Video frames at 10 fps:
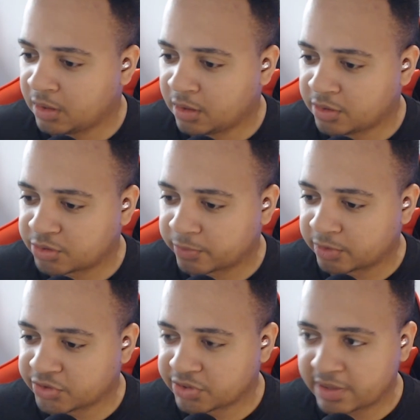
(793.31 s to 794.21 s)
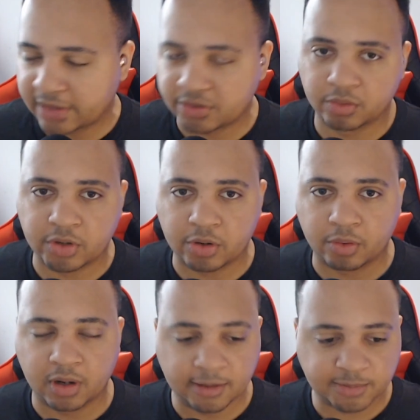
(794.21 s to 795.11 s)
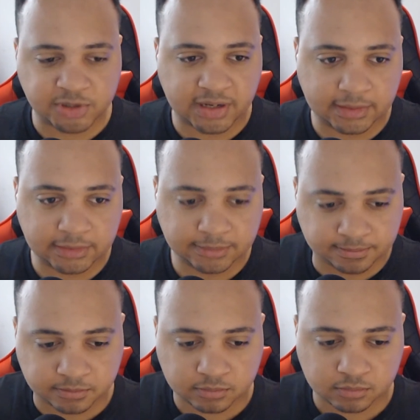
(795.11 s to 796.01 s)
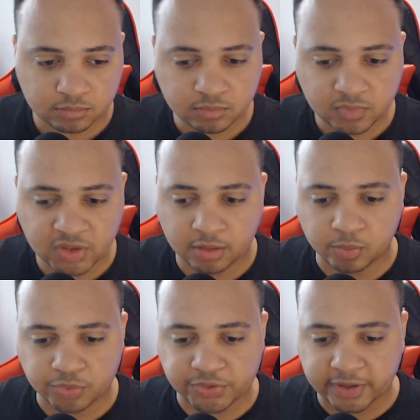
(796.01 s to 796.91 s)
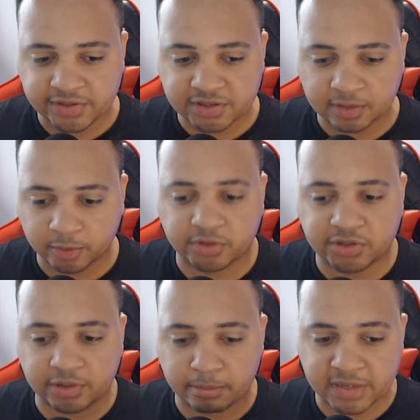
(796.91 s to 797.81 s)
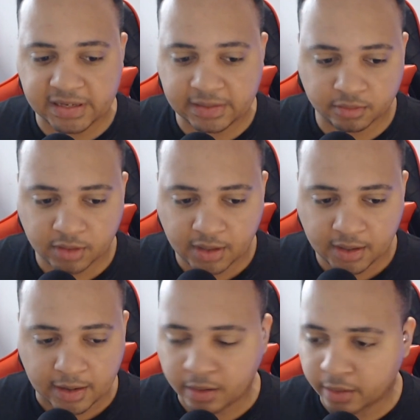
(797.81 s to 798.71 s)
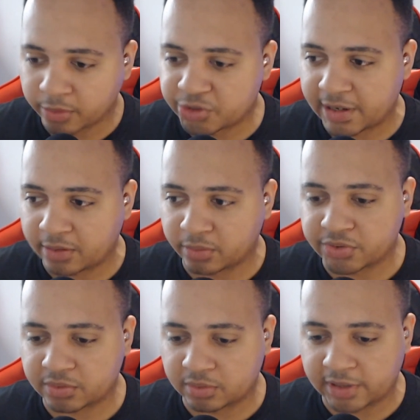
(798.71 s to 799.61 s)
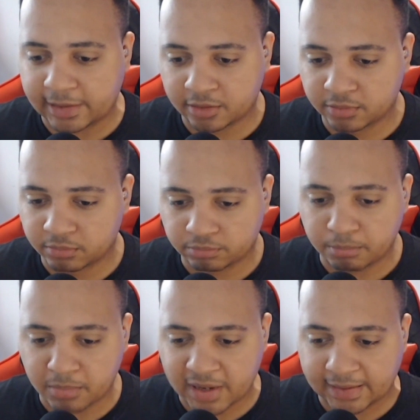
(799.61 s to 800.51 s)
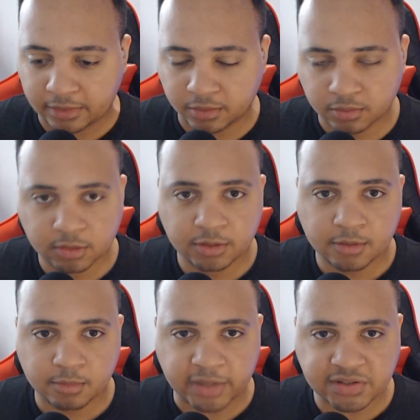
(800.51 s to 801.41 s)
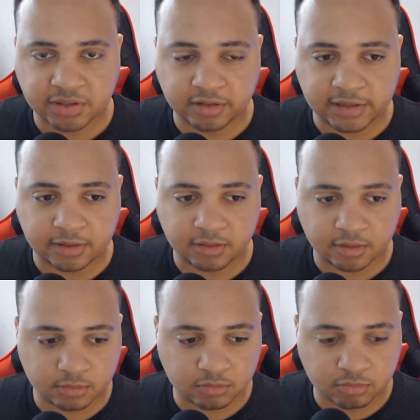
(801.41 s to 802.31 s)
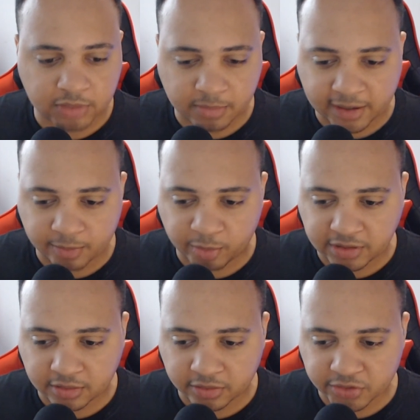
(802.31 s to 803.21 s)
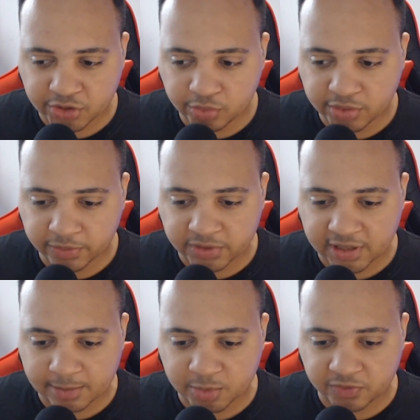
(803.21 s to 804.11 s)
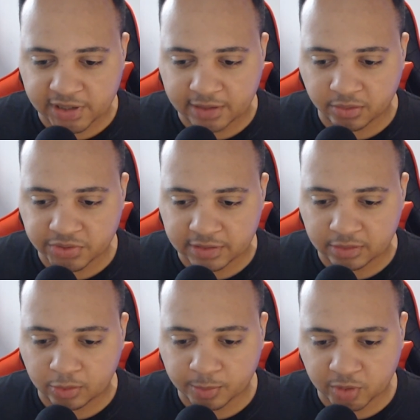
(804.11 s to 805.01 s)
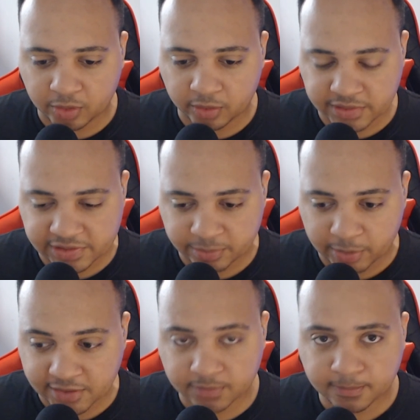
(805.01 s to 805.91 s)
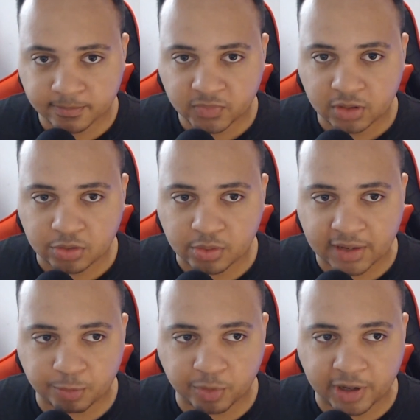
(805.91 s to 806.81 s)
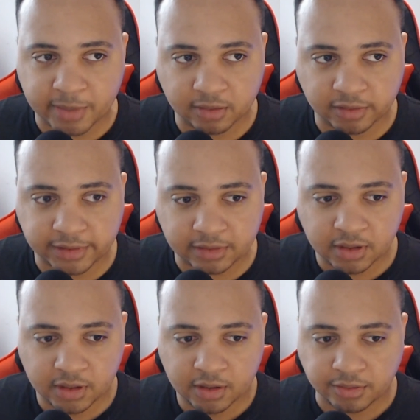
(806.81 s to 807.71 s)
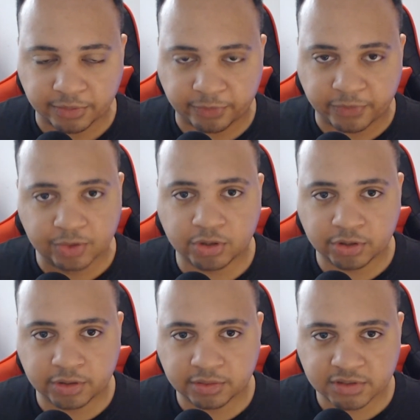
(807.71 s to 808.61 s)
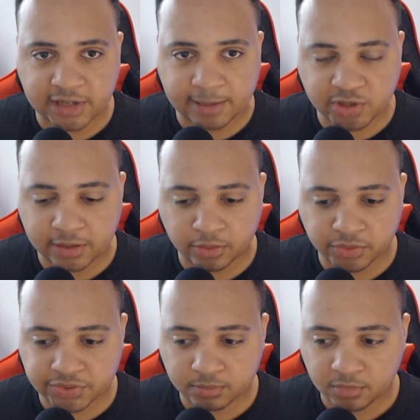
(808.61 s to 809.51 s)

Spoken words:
So for those of you that don't know, Upshod was very similar to me and other channels like mine. Basically, in my opinion, there's two different types of channels in the cryptocurrency space. You have primarily the feel-good type channels.